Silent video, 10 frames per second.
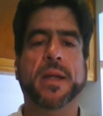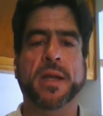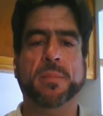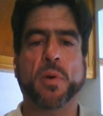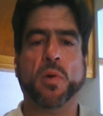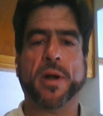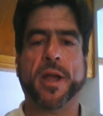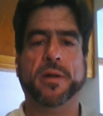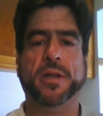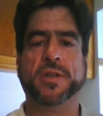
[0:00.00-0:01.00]
He poured
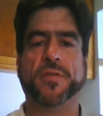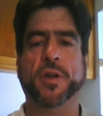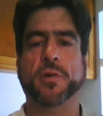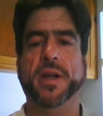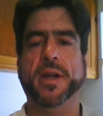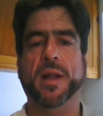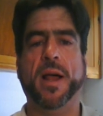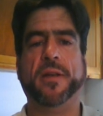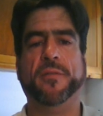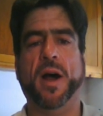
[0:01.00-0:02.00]
out his fury
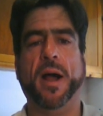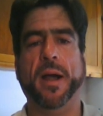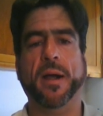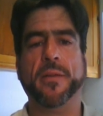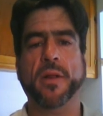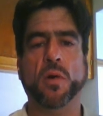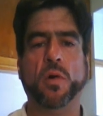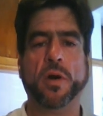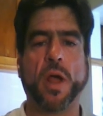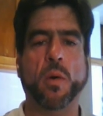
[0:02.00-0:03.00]
like fire. The
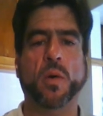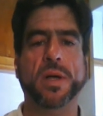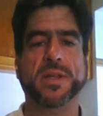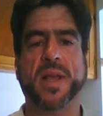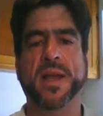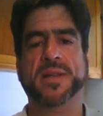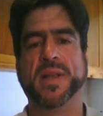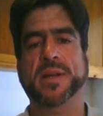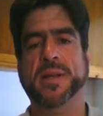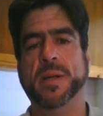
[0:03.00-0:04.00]
Lord was as
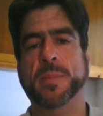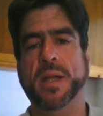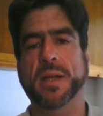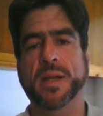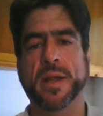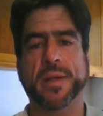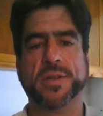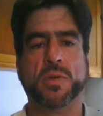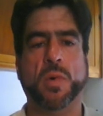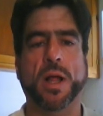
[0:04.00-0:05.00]
an enemy. He hath
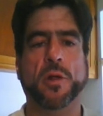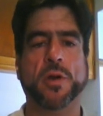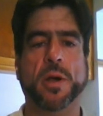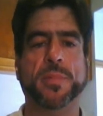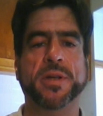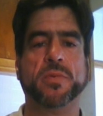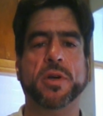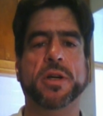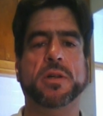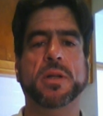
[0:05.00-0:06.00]
swallowed up
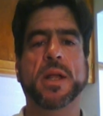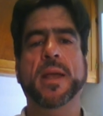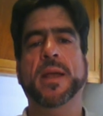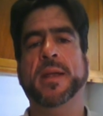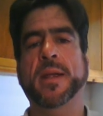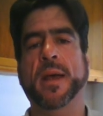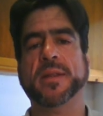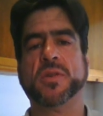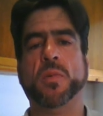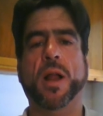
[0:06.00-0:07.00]
Israel. He
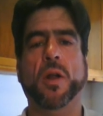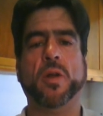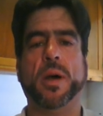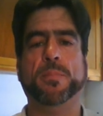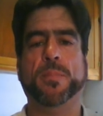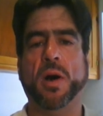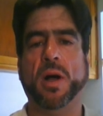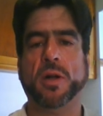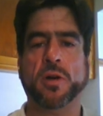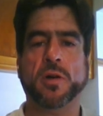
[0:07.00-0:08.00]
hath swallowed up
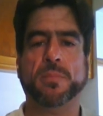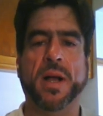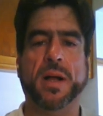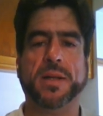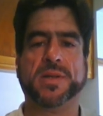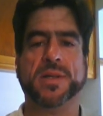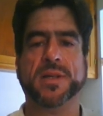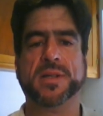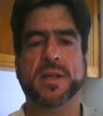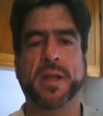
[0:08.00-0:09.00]
all her
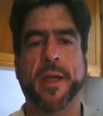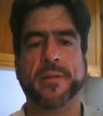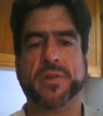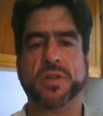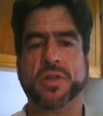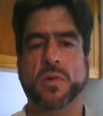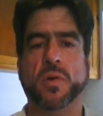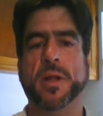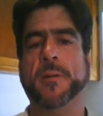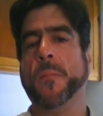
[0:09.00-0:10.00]
palaces. He hath
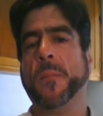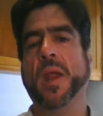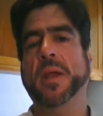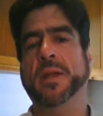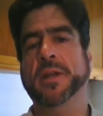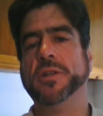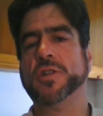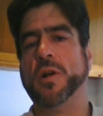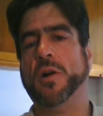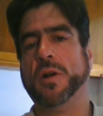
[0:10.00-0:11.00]
destroyed his
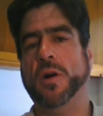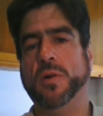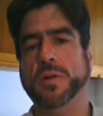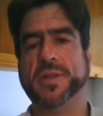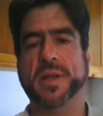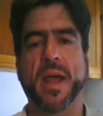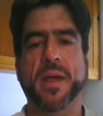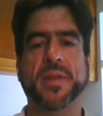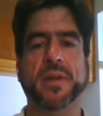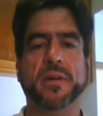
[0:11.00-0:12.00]
strongholds, and
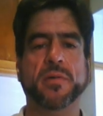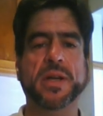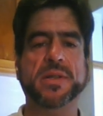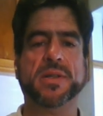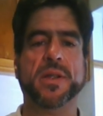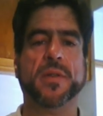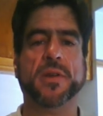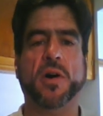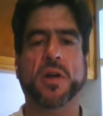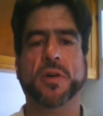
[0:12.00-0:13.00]
hath increased in the
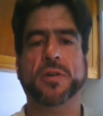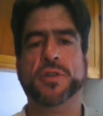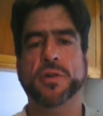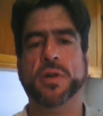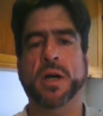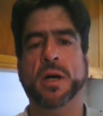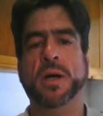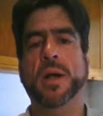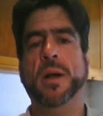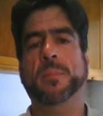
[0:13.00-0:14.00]
daughter of Judah
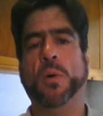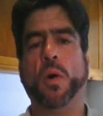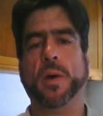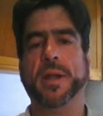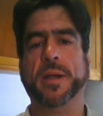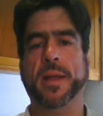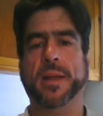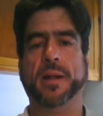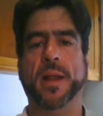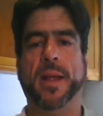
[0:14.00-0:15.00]
mourning
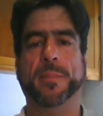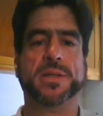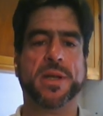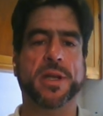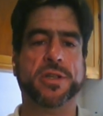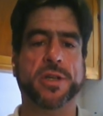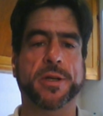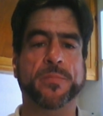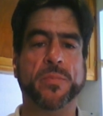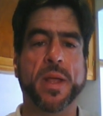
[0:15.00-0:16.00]
and
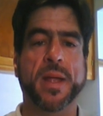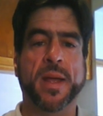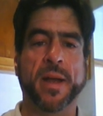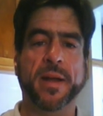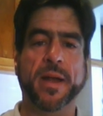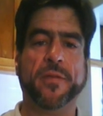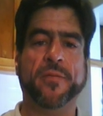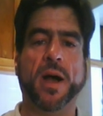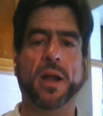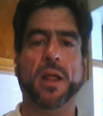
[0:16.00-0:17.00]
lamentation. And he hath
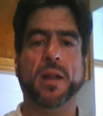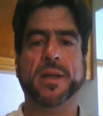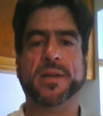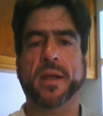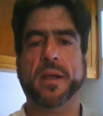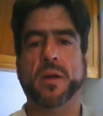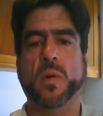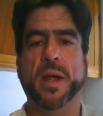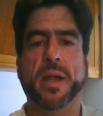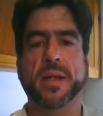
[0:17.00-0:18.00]
violently taken
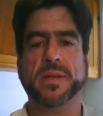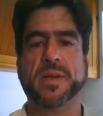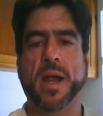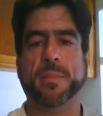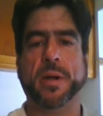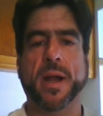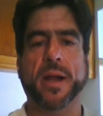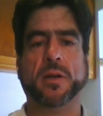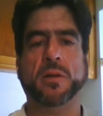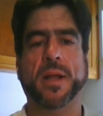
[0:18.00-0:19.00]
away his
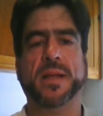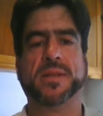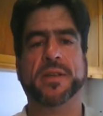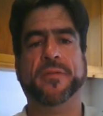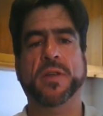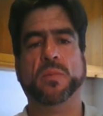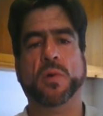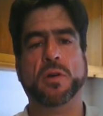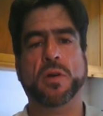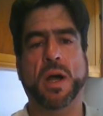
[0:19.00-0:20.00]
tabernacle, as if it
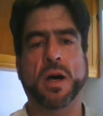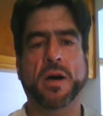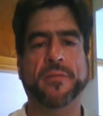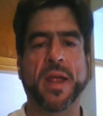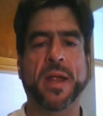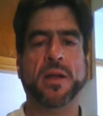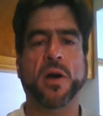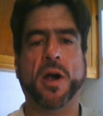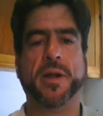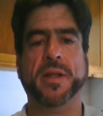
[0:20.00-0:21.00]
were of a
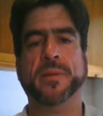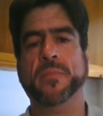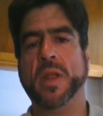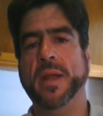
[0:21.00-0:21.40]
garden.